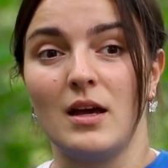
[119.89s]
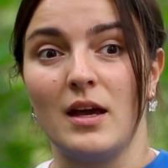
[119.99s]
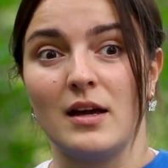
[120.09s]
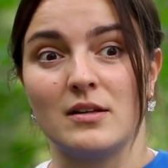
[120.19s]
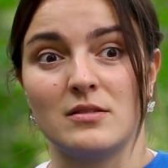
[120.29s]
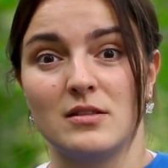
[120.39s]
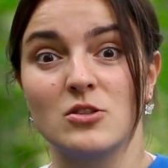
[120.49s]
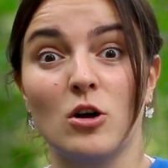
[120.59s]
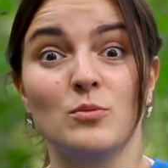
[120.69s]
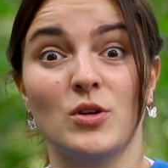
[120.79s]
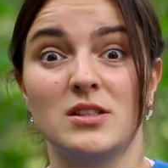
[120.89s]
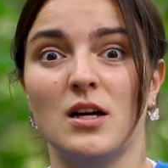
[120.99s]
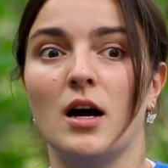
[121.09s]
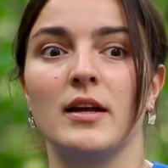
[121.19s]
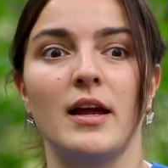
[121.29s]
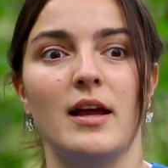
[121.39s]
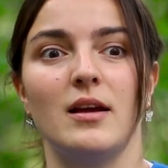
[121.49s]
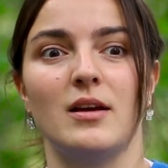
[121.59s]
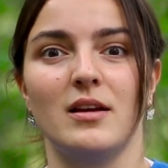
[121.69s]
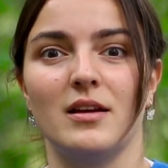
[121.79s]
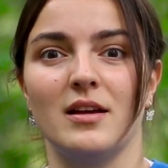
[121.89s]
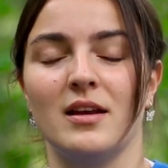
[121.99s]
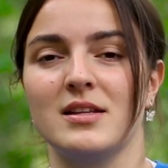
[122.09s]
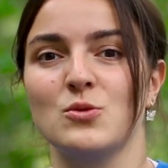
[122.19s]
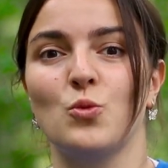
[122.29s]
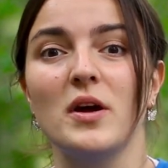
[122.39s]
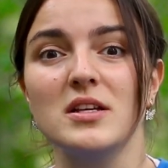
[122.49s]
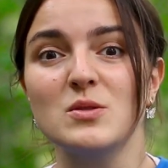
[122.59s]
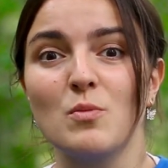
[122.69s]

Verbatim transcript: And it's called Mostar. And it's way